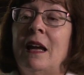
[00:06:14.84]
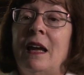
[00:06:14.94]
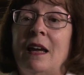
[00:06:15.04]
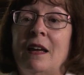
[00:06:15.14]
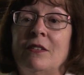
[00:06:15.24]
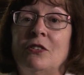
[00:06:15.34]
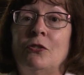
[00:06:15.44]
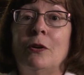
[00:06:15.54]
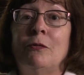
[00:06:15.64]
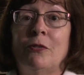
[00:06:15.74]
And the
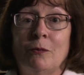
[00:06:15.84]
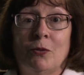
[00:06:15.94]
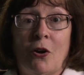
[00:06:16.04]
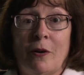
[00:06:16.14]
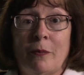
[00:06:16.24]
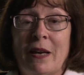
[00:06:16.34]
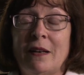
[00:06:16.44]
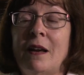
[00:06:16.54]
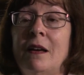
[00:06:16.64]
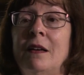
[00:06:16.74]
trip from
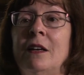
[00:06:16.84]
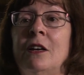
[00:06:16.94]
Darbeda